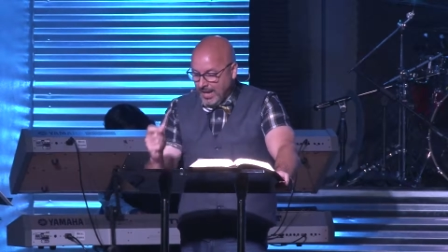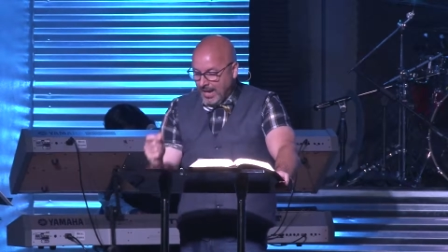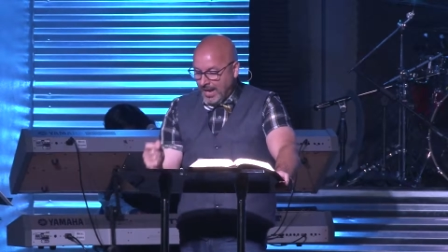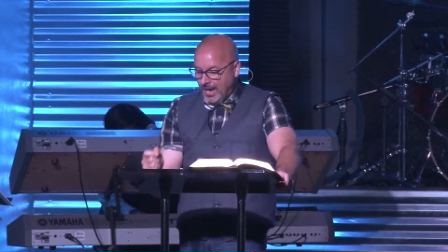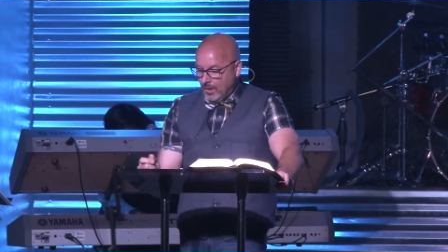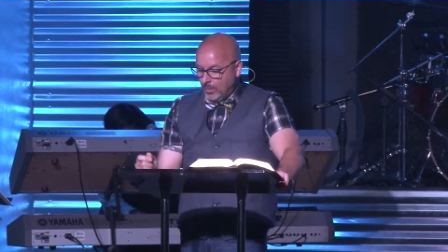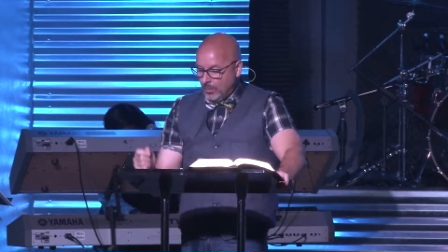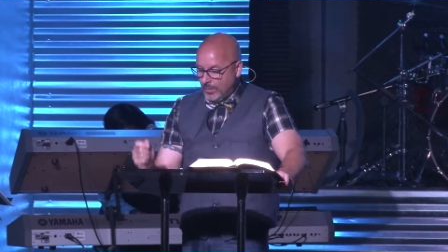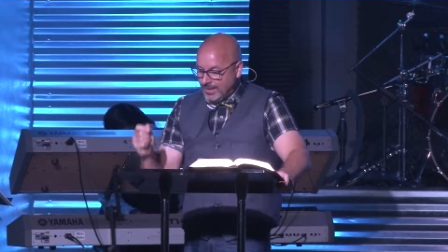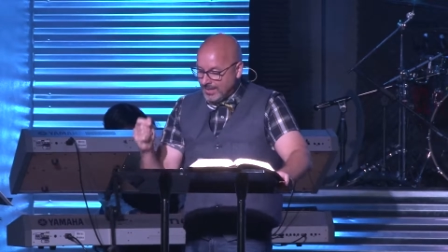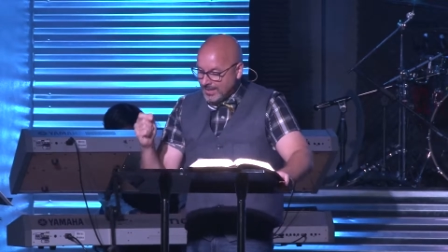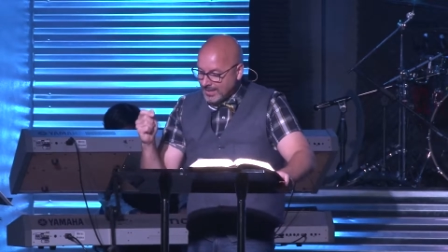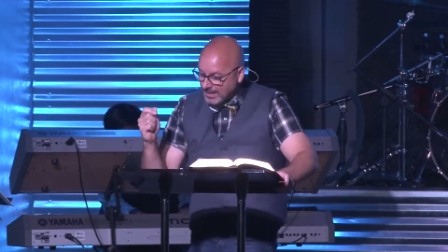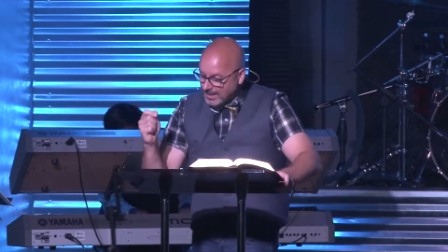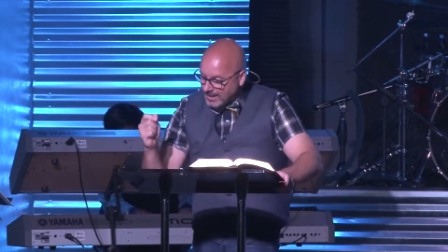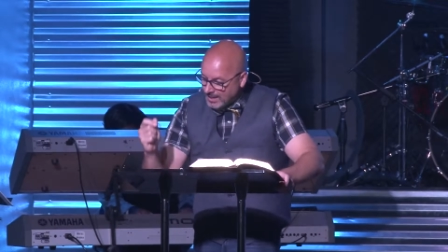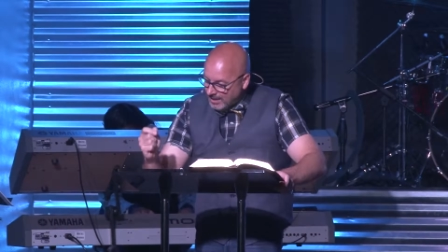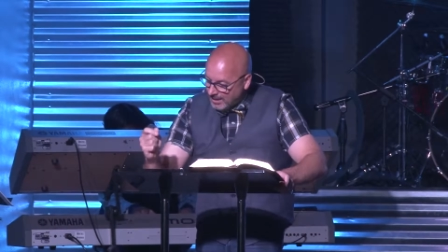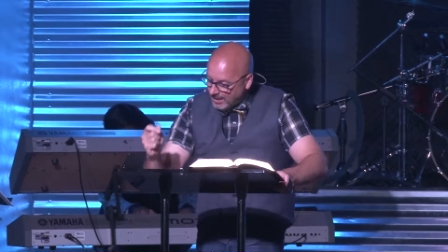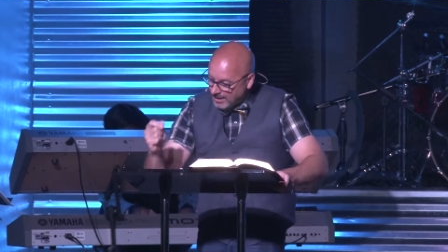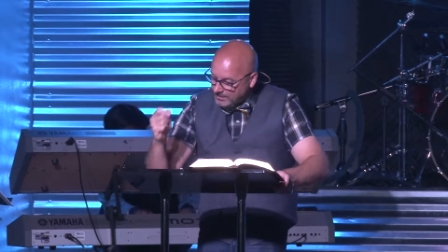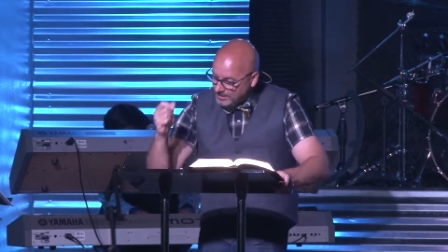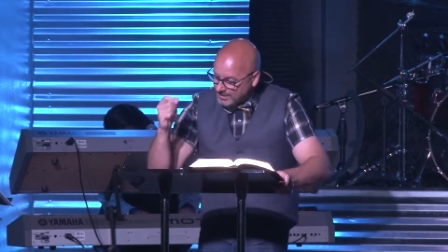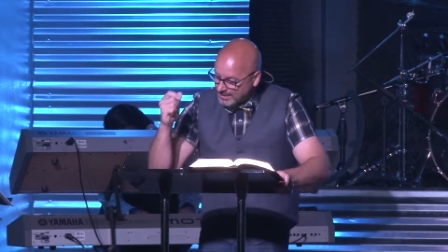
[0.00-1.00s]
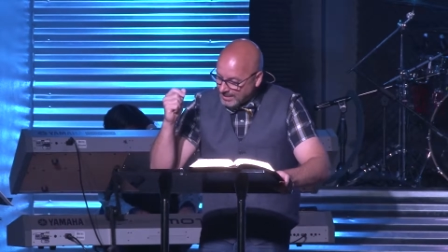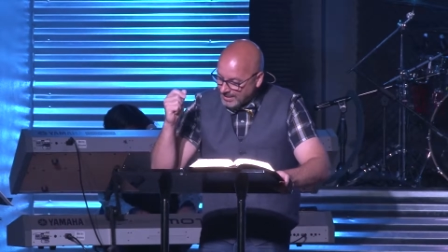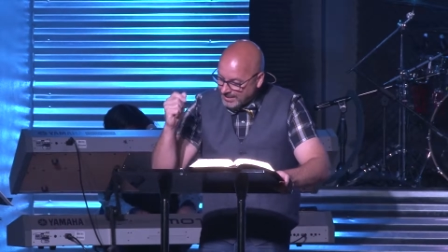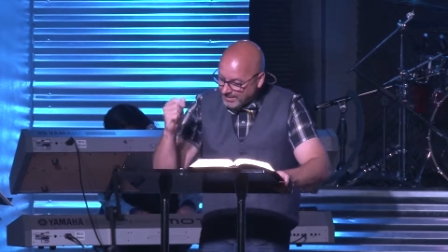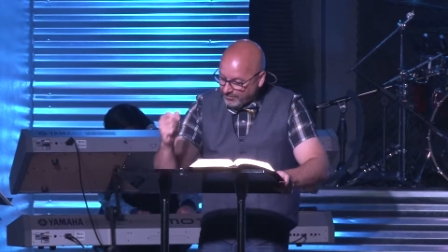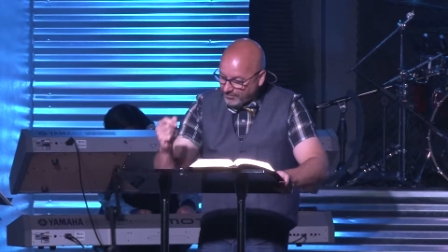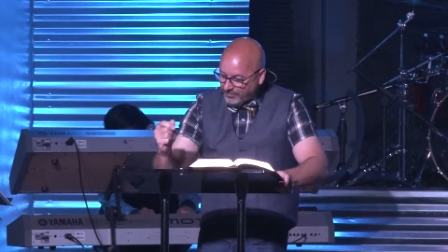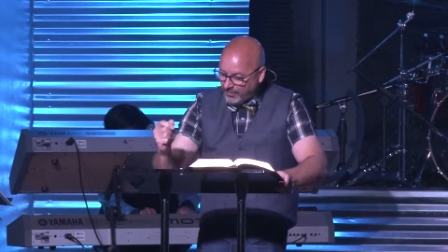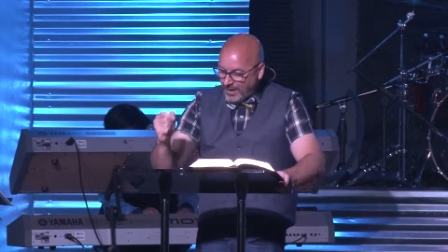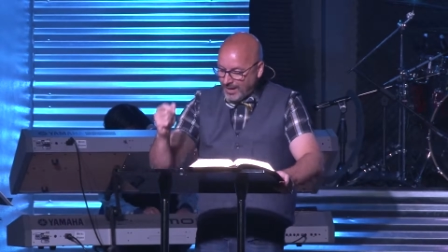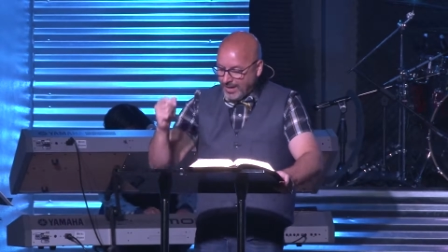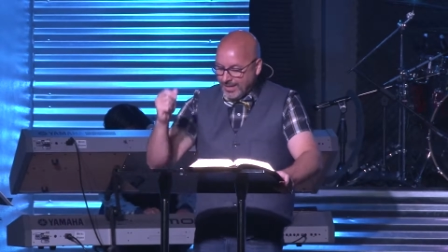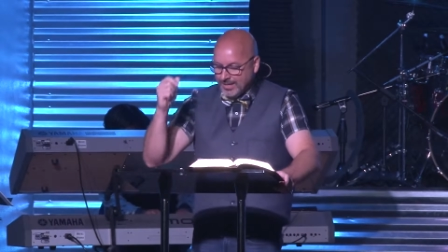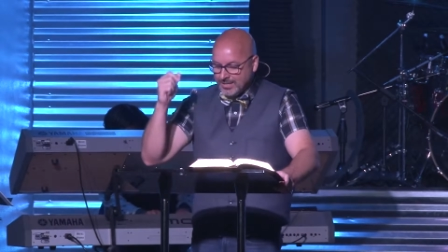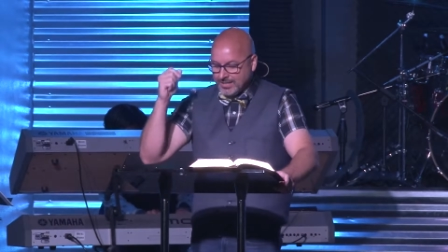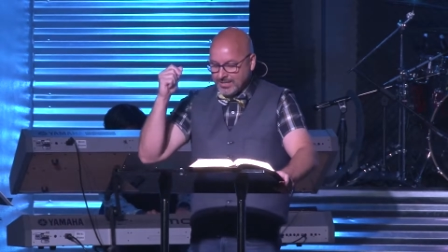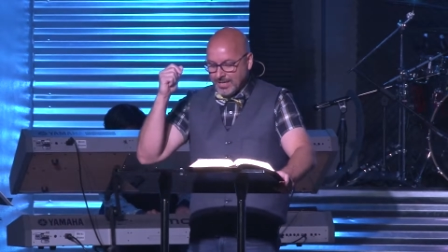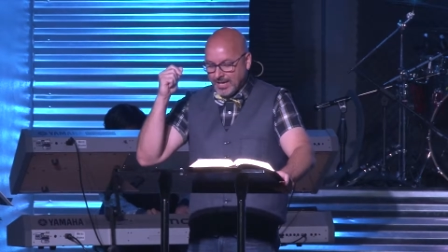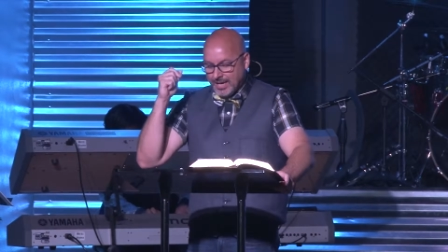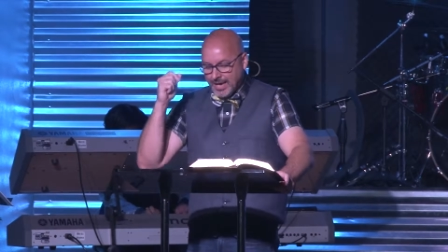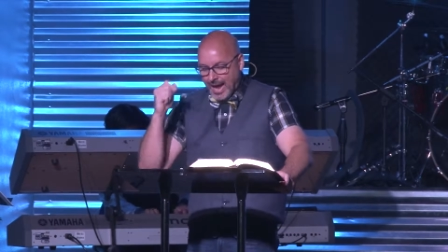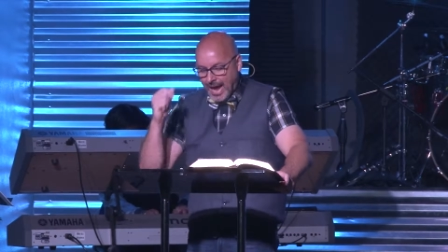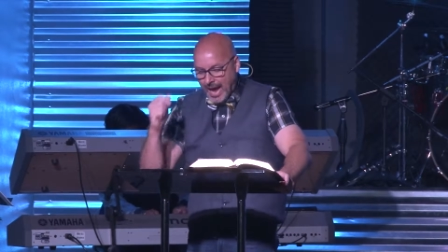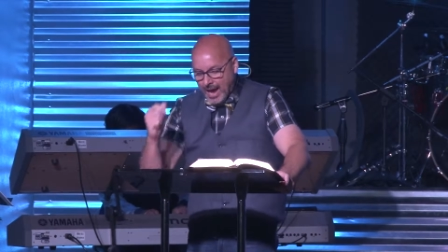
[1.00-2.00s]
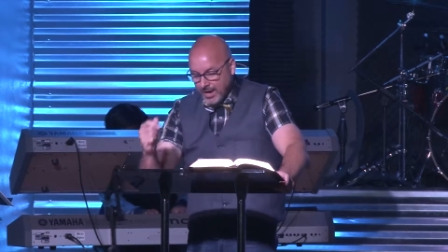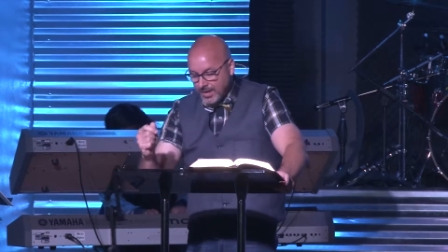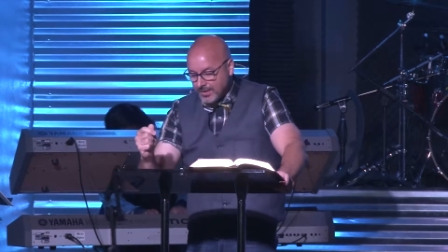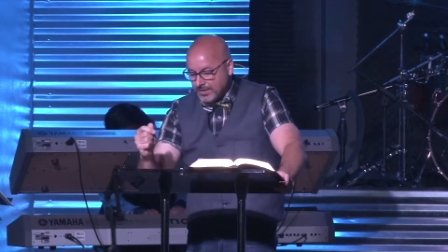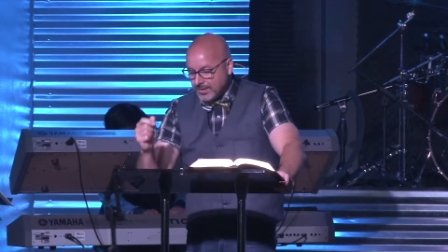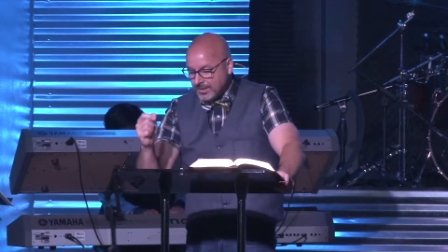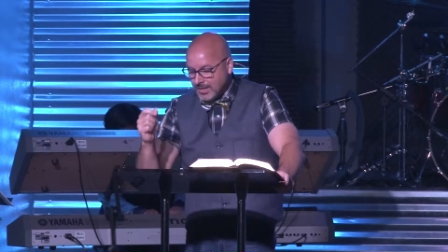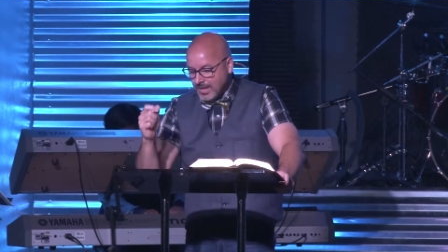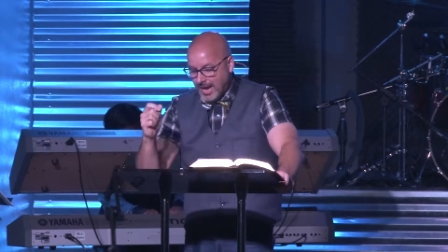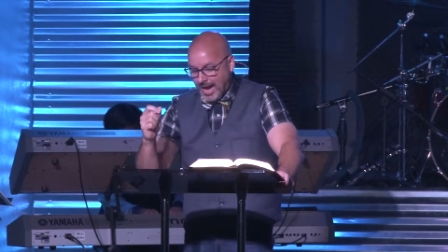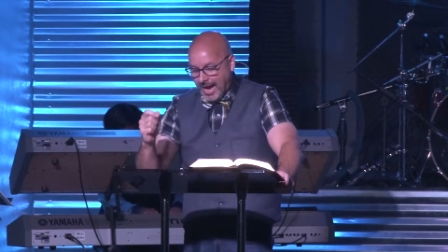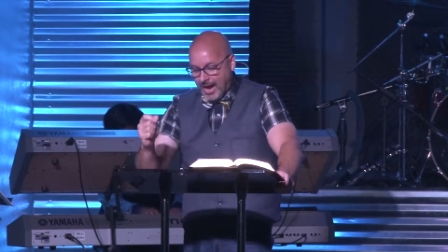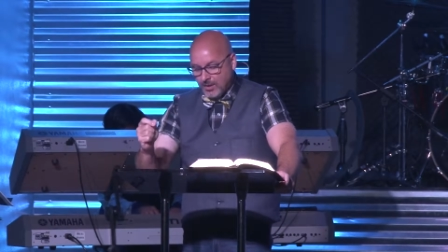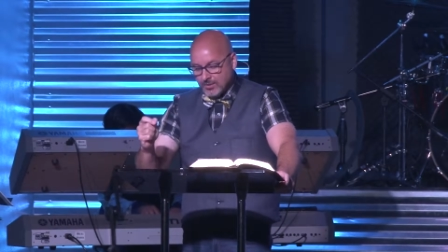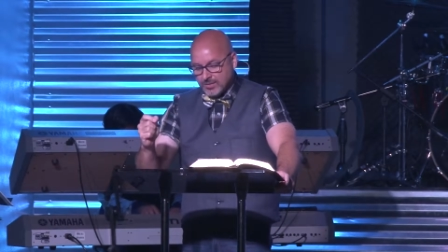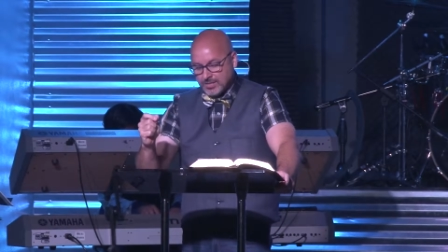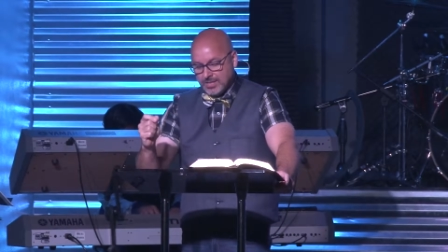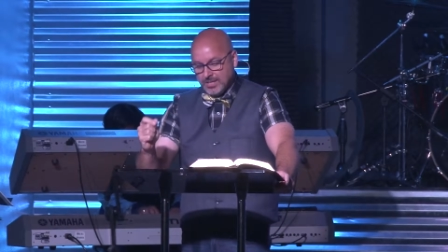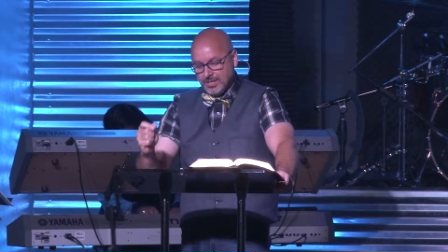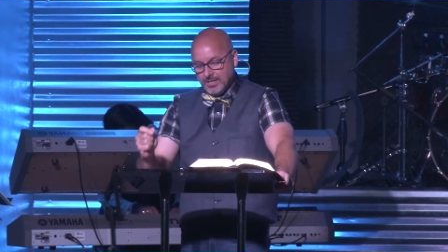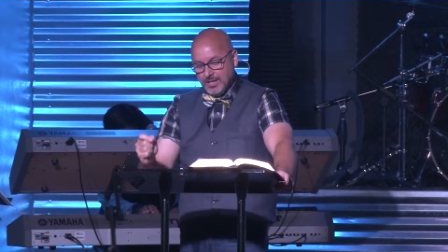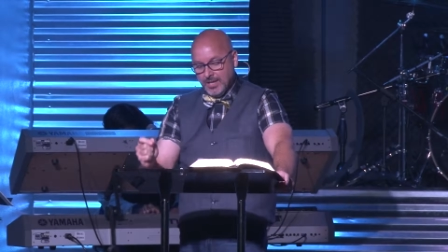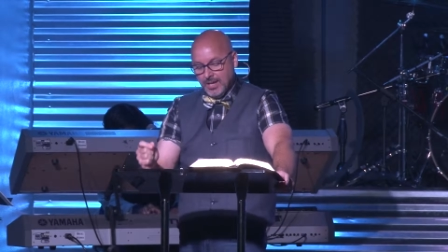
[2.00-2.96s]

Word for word: And when it comes and it finds the house